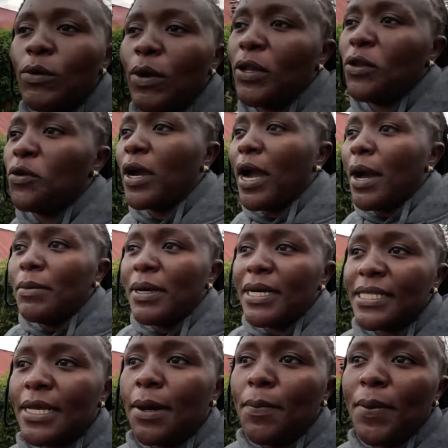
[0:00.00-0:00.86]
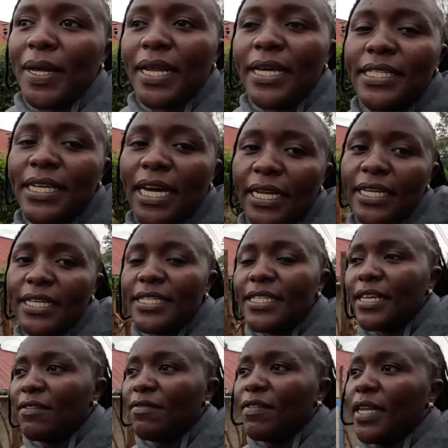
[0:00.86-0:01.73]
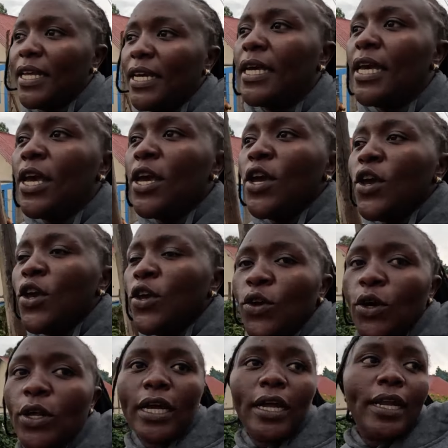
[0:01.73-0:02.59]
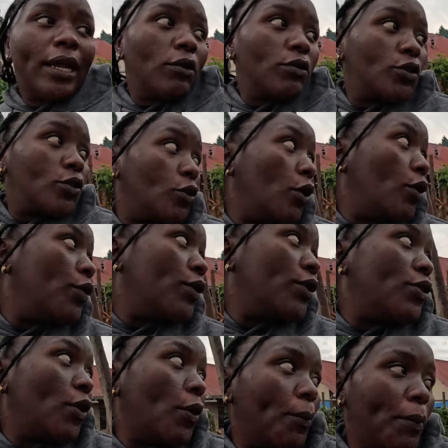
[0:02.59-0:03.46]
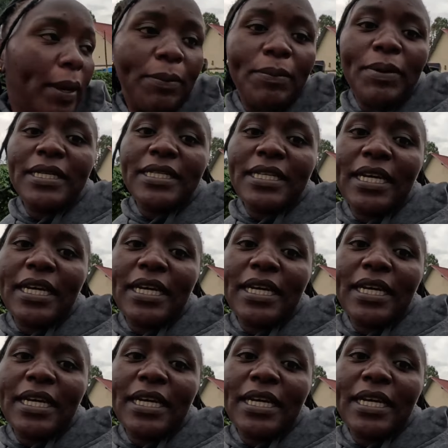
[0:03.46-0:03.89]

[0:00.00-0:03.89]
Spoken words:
when you come as a parent and it's evening, you're allowed to go with your babies.